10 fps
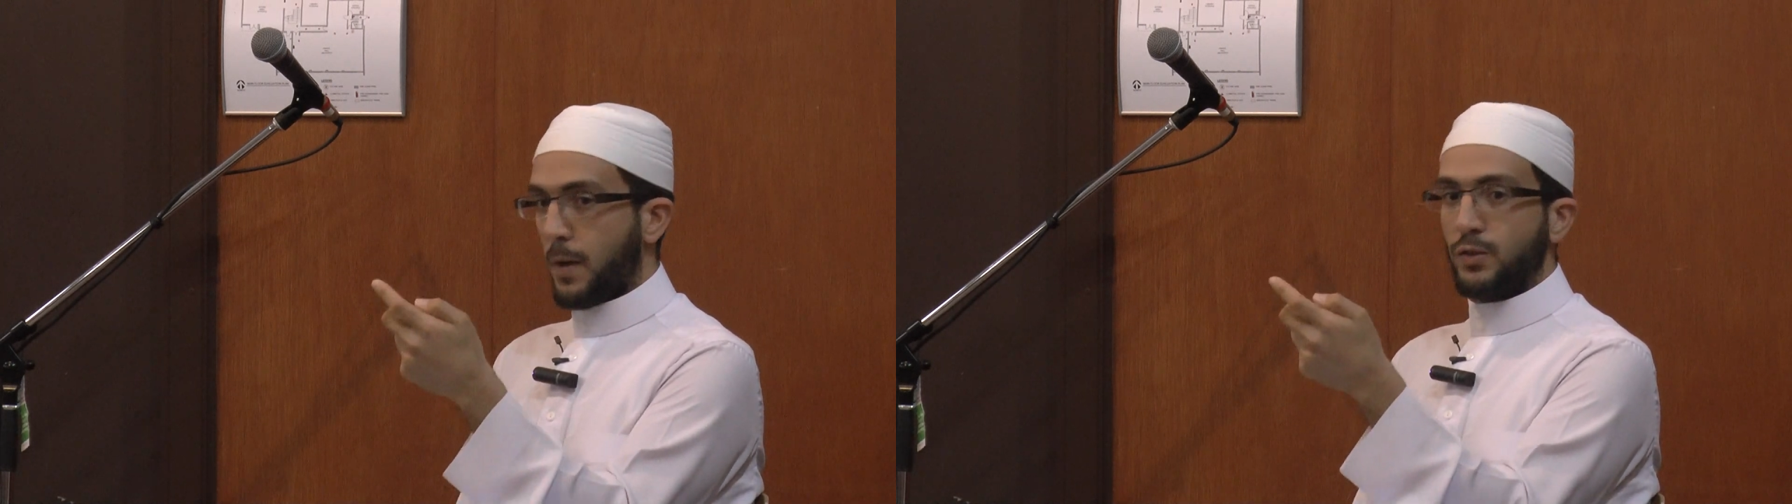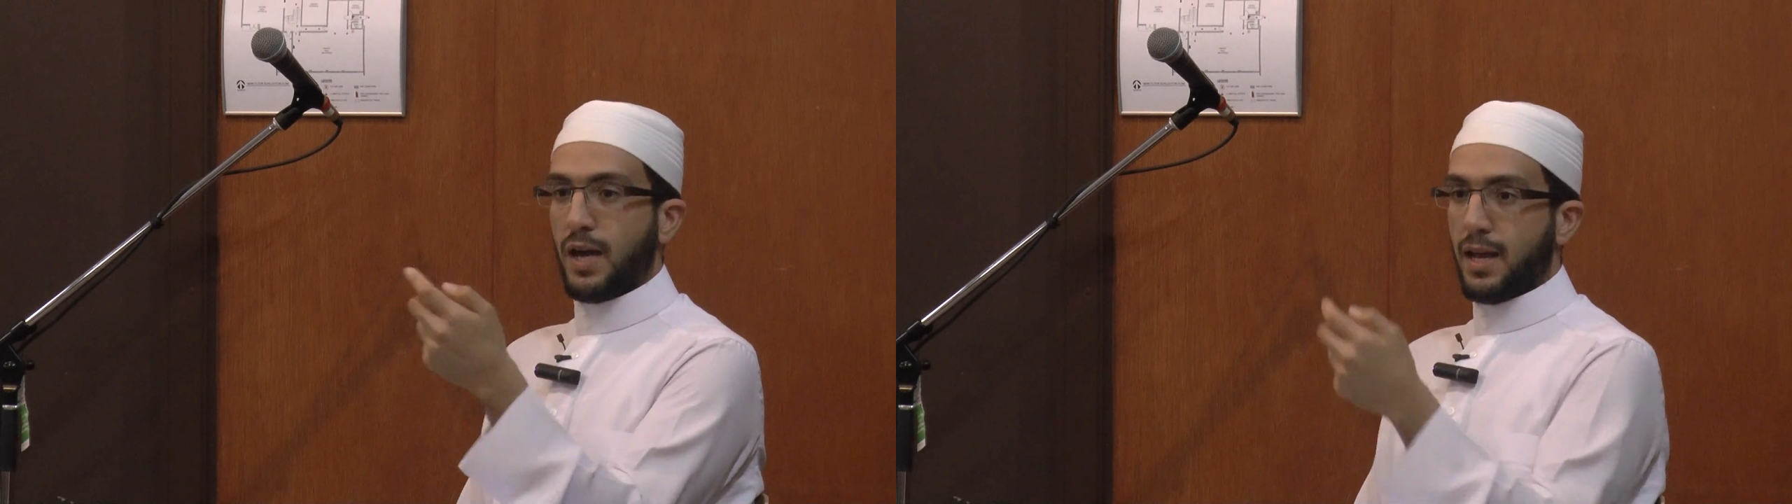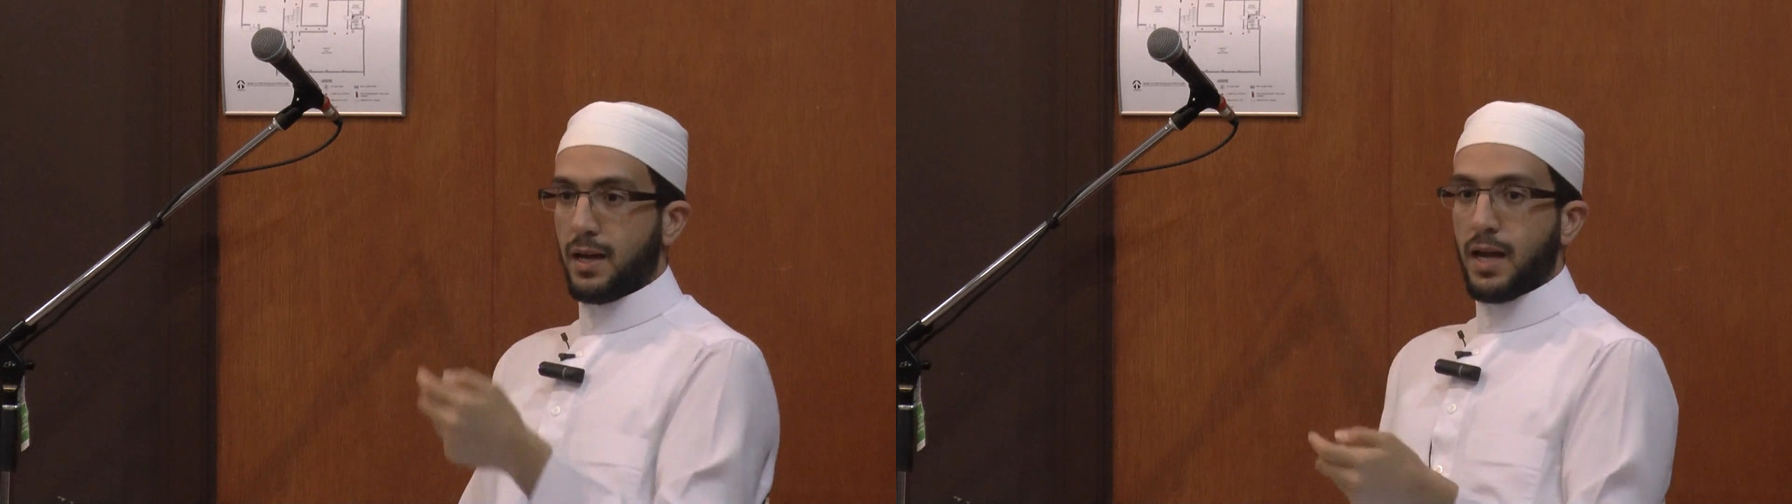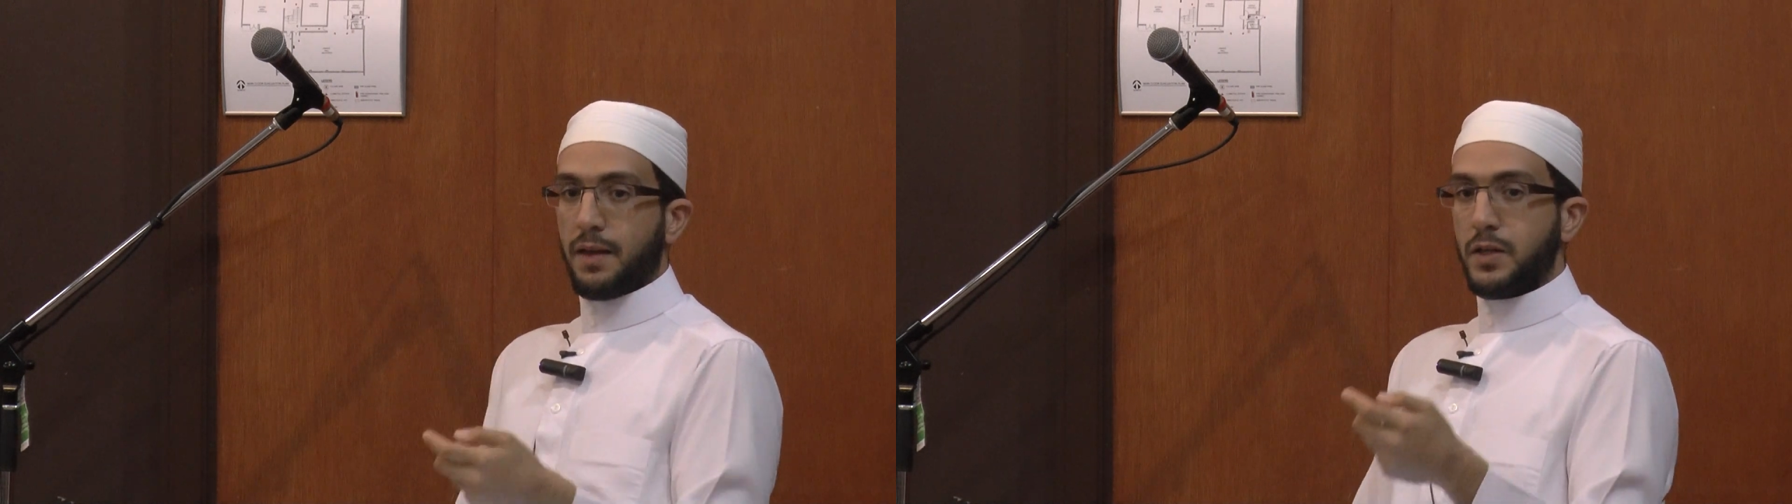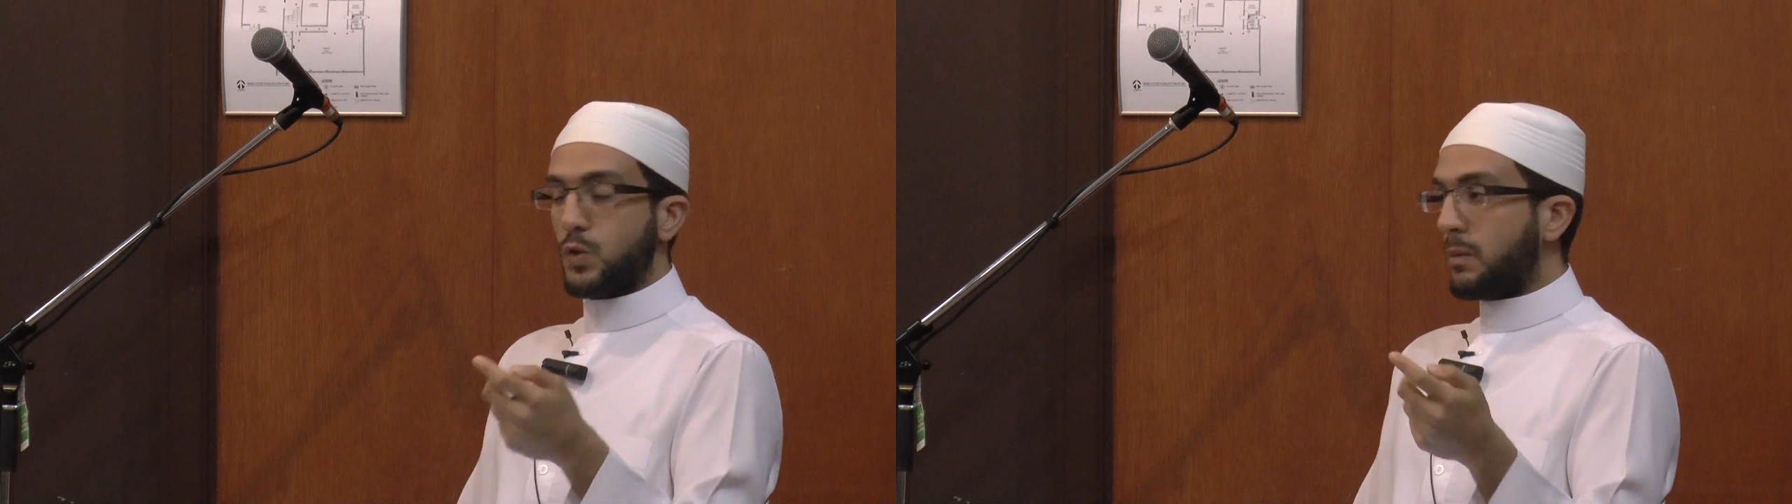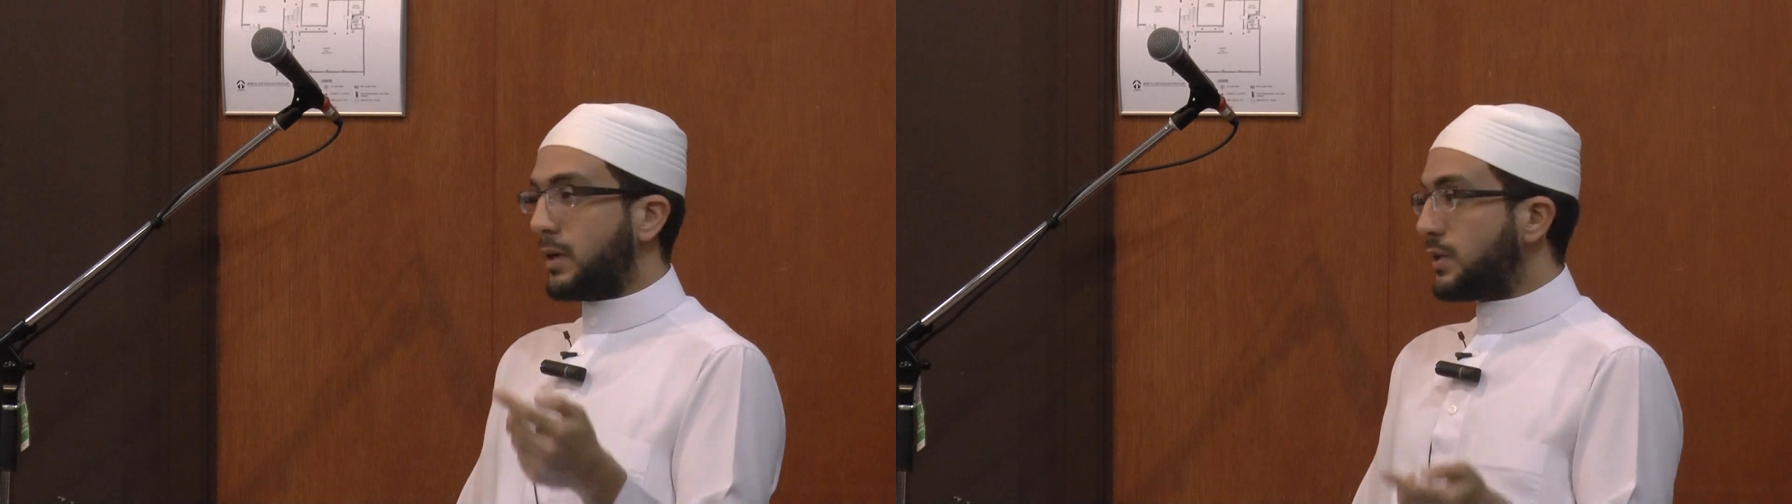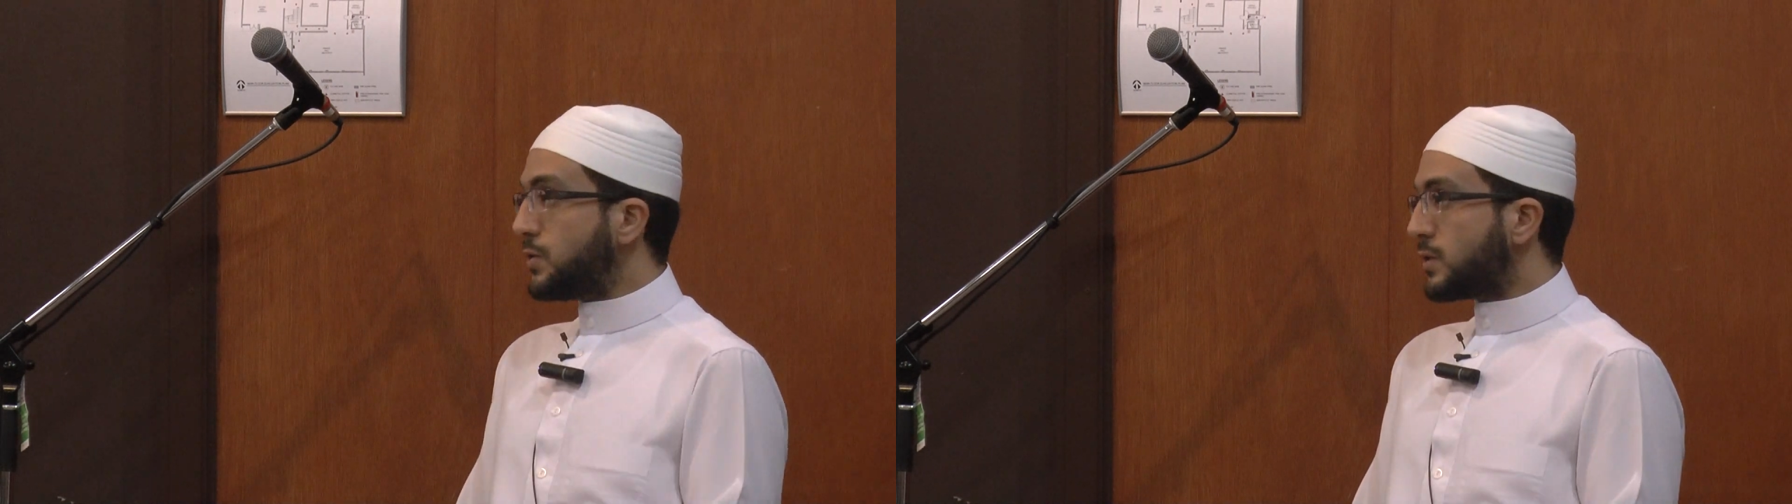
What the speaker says: subhanahu wa ta'ala. And that's what I'm going to do